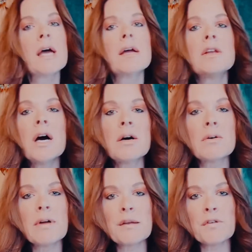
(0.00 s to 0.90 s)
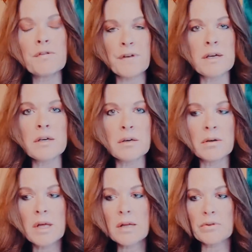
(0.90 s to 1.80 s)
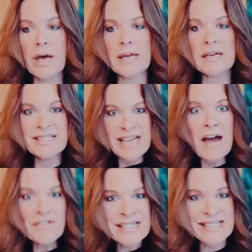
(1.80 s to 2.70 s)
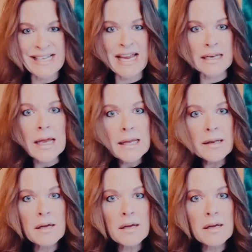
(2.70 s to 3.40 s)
No, if you feel like devastated